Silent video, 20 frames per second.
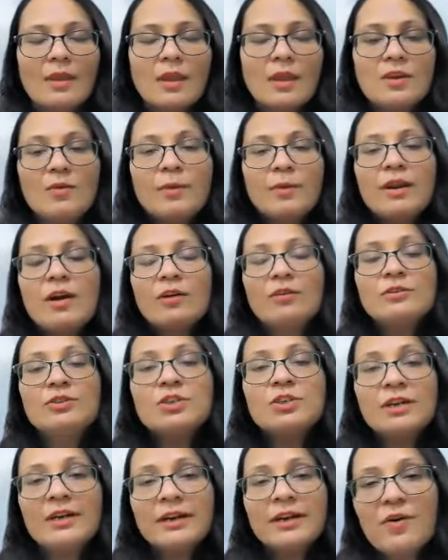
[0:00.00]
And you may now
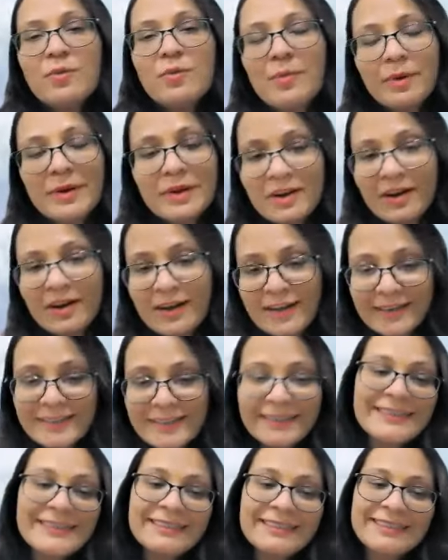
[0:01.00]
gently open your
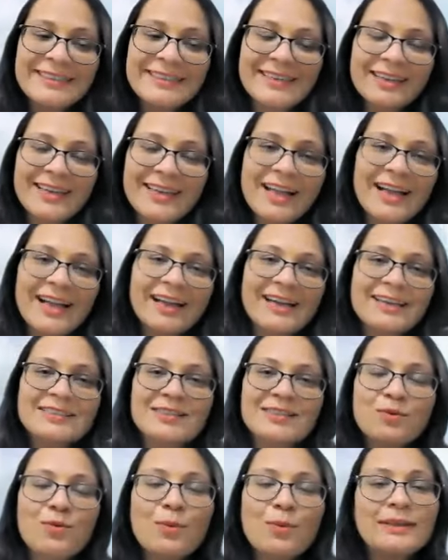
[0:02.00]
eyes.
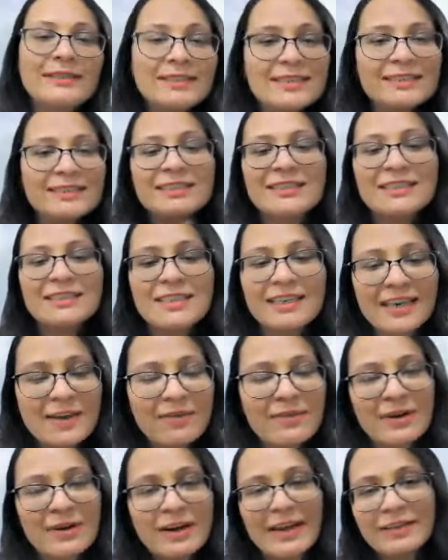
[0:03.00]
And one suggestion that
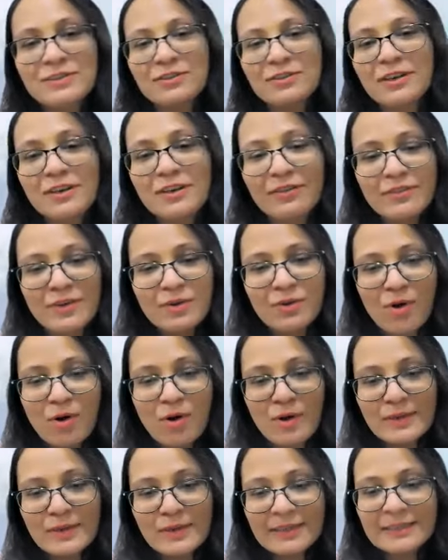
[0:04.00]
I would like to give you
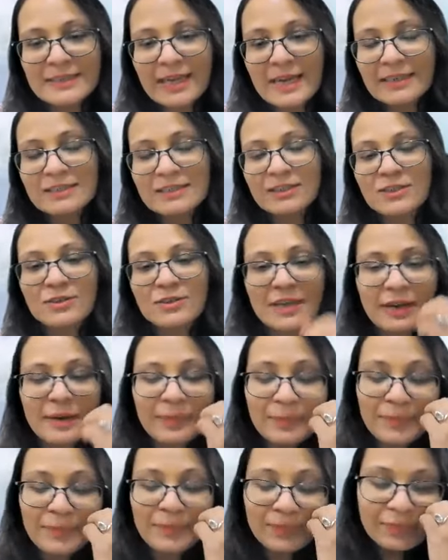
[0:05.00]
all is that
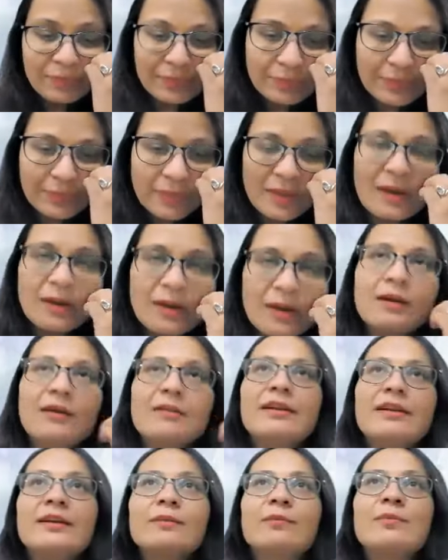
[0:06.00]
today,
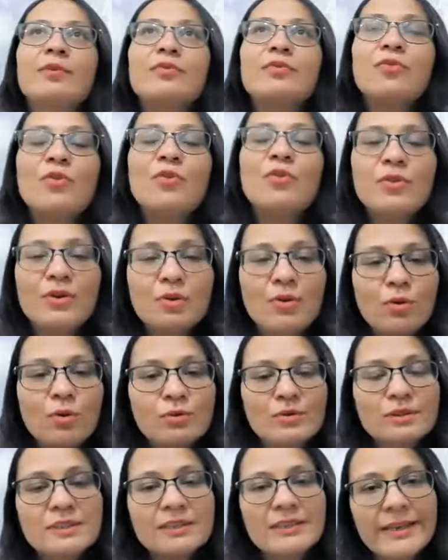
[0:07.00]
like before you
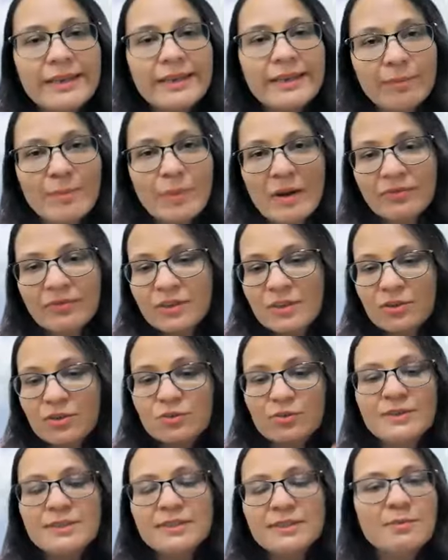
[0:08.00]
go to sleep, after you
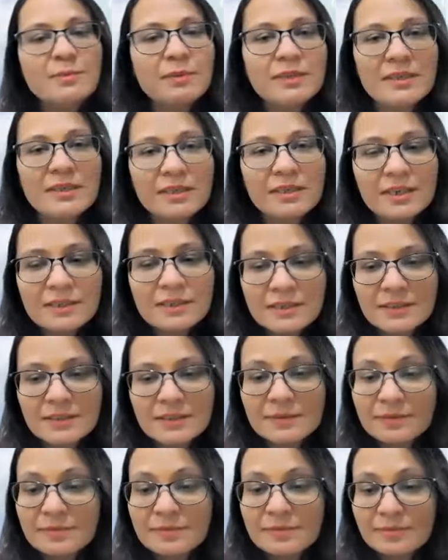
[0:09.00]
do this
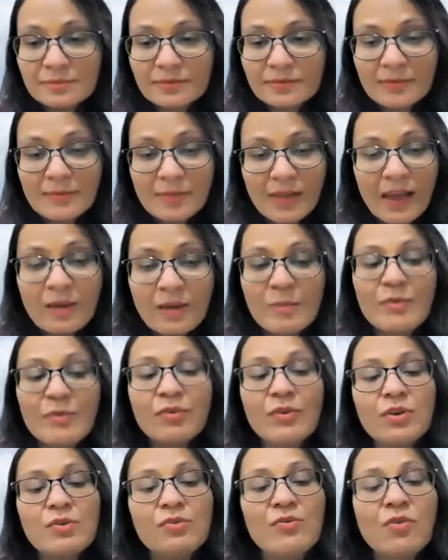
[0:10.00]
meditation, and
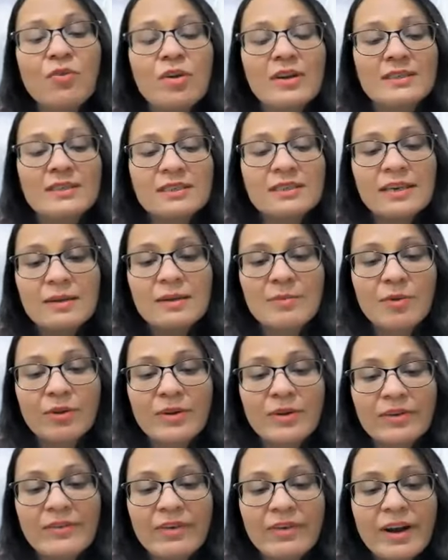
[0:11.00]
before you fall asleep,
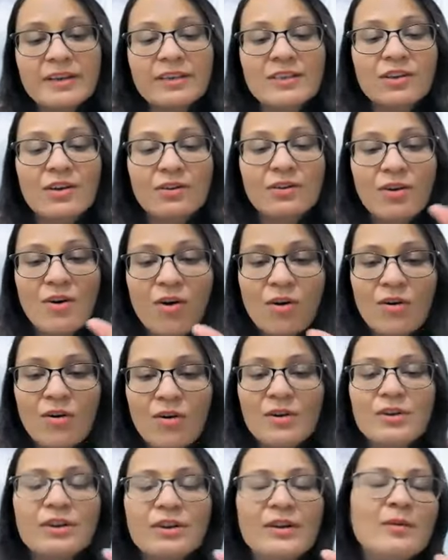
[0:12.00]
you can write down
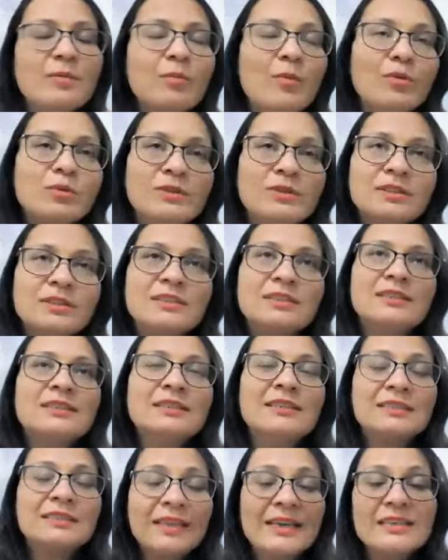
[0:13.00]
all your
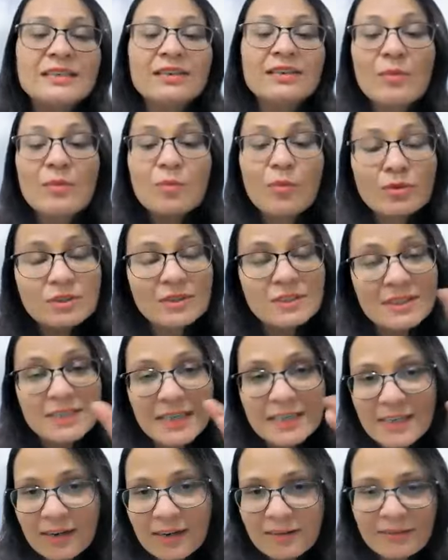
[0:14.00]
emotions, negative emotions
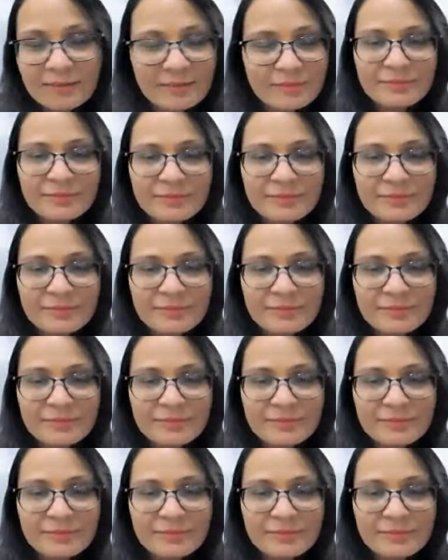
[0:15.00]
that are